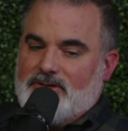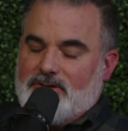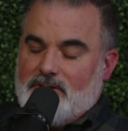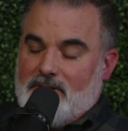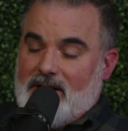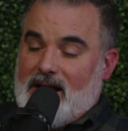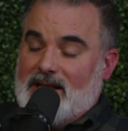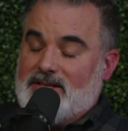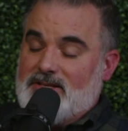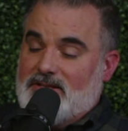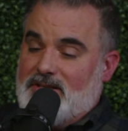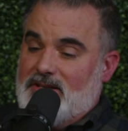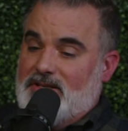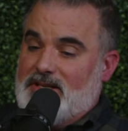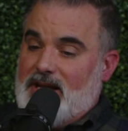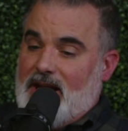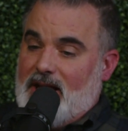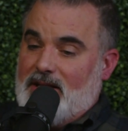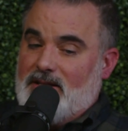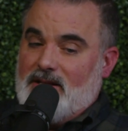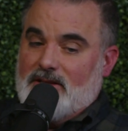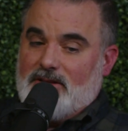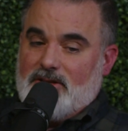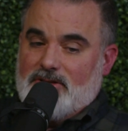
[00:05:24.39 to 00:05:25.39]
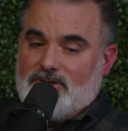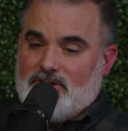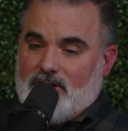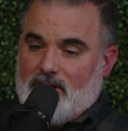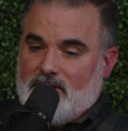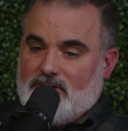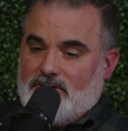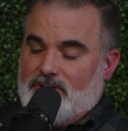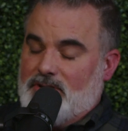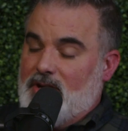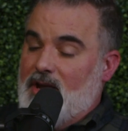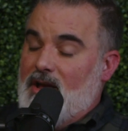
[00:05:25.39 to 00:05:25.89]
So that's the day that the
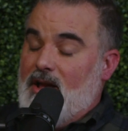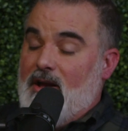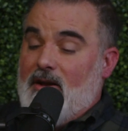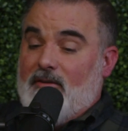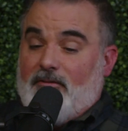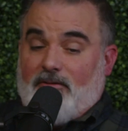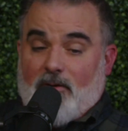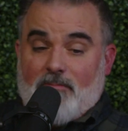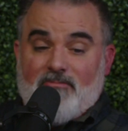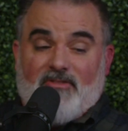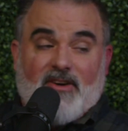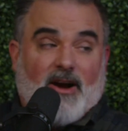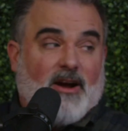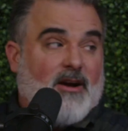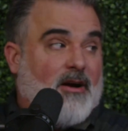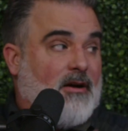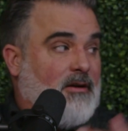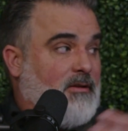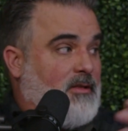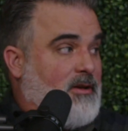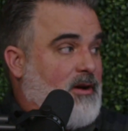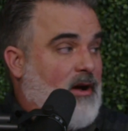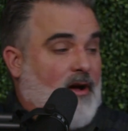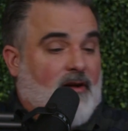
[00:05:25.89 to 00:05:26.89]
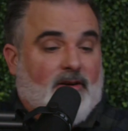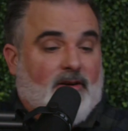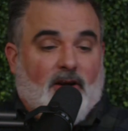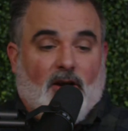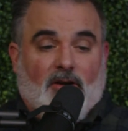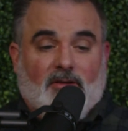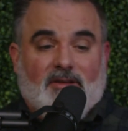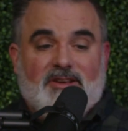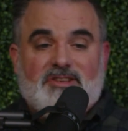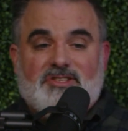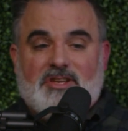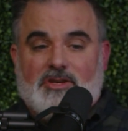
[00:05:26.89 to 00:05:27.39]
church, from very early on,
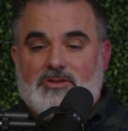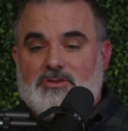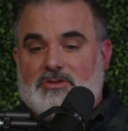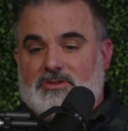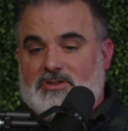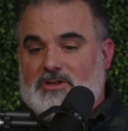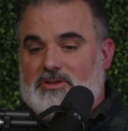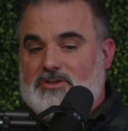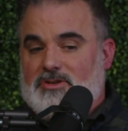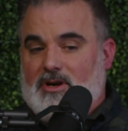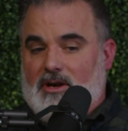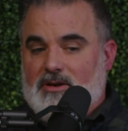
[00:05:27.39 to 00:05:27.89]
early centuries mm-hmm. of the mm-hmm.